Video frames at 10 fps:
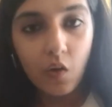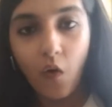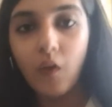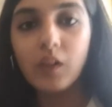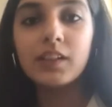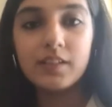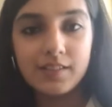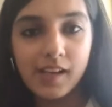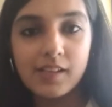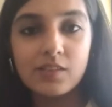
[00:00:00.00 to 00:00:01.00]
all the
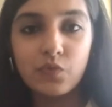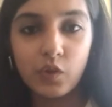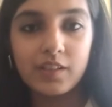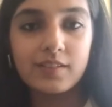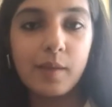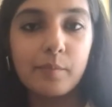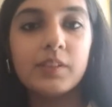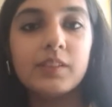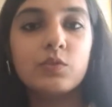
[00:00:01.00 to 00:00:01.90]
designs, for example.